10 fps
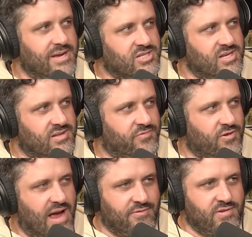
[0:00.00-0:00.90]
mention,
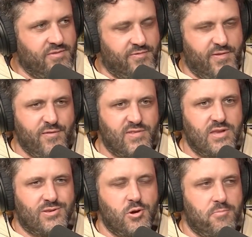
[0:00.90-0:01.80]
for every
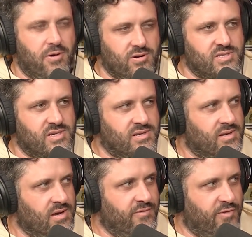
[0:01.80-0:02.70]
fifty-two
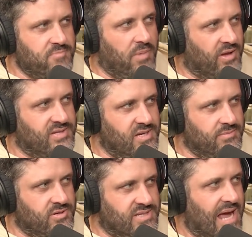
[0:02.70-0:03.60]
person football
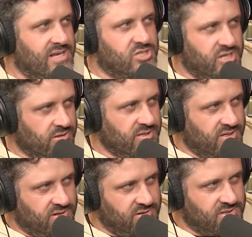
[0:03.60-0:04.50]
team, there's 10
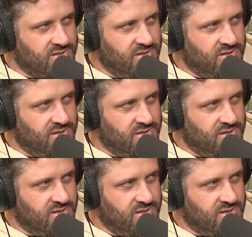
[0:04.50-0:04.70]
cheerleaders.